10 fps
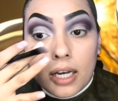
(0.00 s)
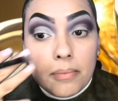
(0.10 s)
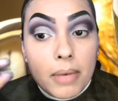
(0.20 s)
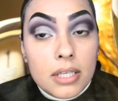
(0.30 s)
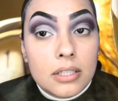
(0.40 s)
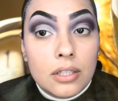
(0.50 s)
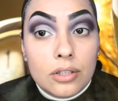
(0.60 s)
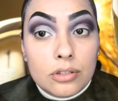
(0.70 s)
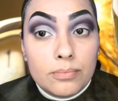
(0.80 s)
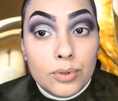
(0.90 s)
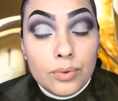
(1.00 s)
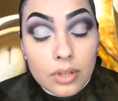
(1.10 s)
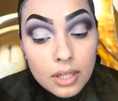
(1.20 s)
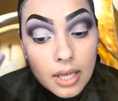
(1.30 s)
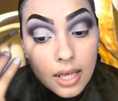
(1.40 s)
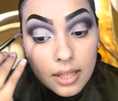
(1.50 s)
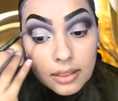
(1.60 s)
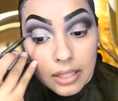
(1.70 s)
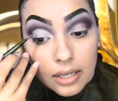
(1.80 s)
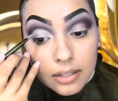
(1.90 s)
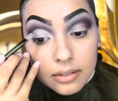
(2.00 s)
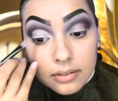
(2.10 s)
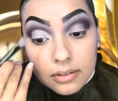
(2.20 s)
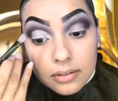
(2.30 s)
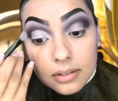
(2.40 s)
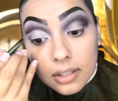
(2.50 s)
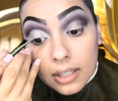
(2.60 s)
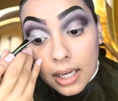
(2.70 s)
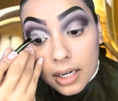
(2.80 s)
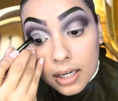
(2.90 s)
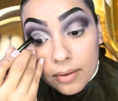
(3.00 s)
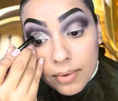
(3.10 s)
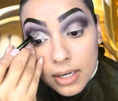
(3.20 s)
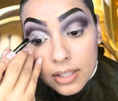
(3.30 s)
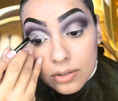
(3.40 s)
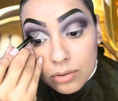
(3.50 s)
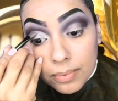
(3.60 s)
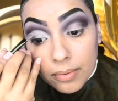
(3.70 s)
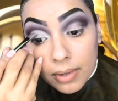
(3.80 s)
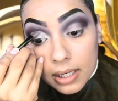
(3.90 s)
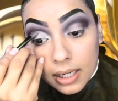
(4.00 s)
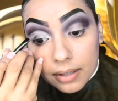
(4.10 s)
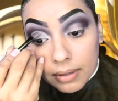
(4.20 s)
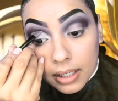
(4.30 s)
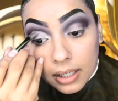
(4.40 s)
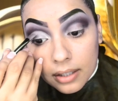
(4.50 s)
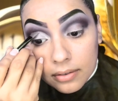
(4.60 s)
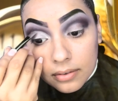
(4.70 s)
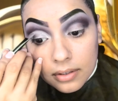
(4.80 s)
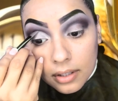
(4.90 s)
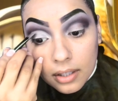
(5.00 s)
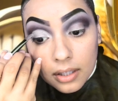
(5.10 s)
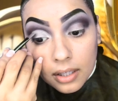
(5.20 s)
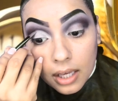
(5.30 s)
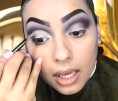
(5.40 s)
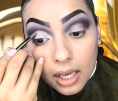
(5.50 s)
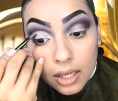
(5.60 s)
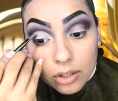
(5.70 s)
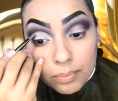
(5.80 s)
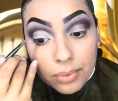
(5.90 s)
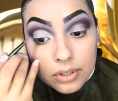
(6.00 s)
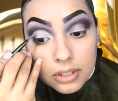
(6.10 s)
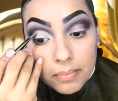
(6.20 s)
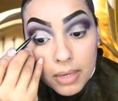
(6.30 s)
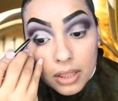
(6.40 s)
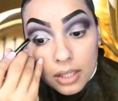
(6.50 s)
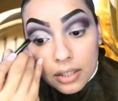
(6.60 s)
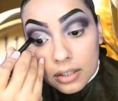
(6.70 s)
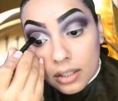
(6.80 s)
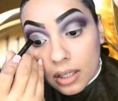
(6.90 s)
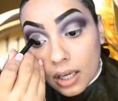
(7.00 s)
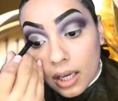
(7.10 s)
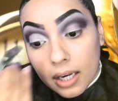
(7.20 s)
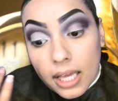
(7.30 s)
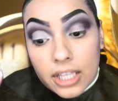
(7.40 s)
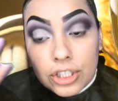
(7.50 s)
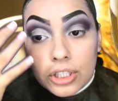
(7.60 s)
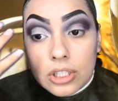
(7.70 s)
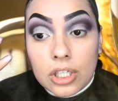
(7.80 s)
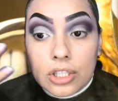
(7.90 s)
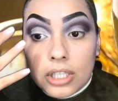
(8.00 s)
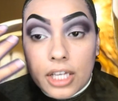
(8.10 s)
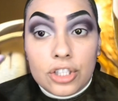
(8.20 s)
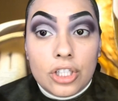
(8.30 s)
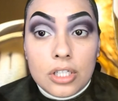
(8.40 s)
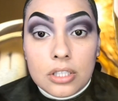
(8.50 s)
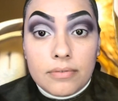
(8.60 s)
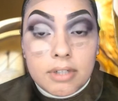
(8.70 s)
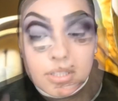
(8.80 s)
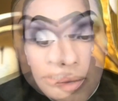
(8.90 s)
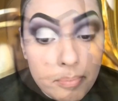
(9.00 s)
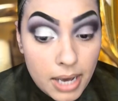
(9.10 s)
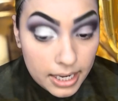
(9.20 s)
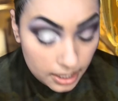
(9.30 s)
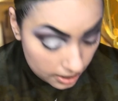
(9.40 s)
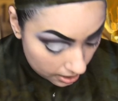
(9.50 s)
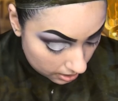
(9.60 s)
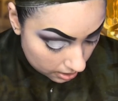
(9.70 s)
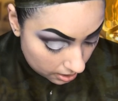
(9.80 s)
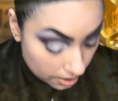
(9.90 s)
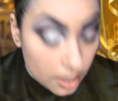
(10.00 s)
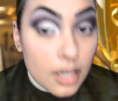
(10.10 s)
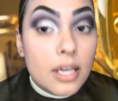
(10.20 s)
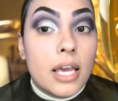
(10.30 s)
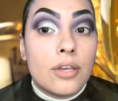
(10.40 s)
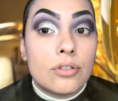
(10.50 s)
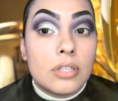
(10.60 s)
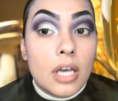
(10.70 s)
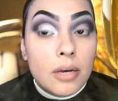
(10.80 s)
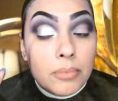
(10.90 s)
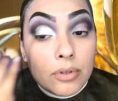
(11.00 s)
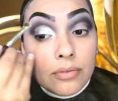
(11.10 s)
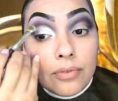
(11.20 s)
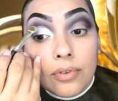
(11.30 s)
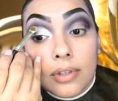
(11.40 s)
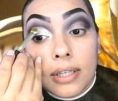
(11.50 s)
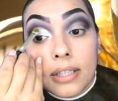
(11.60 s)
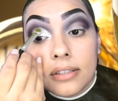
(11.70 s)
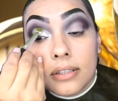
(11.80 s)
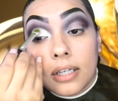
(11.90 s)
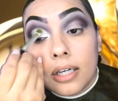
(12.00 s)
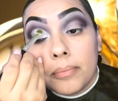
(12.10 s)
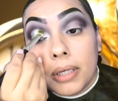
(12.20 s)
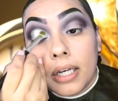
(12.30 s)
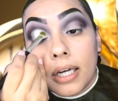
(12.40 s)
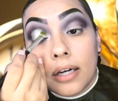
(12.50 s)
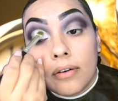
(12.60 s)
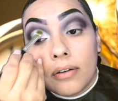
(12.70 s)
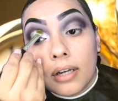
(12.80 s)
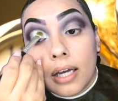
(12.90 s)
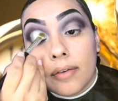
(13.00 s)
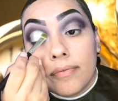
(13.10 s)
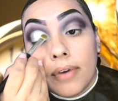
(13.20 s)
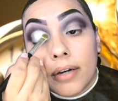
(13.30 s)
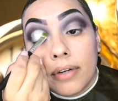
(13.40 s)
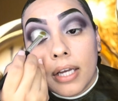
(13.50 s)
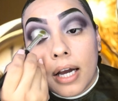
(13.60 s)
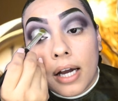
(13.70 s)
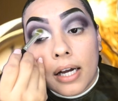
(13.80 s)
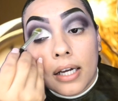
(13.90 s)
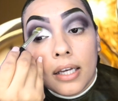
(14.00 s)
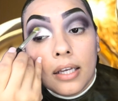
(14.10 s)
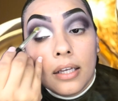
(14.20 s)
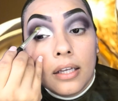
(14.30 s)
and it makes it look smooth than getting it when it's super wet like right now, and you put some in there and it just looks like chunks of it. Packing that in there, and you see how beautiful it's coming out, like very high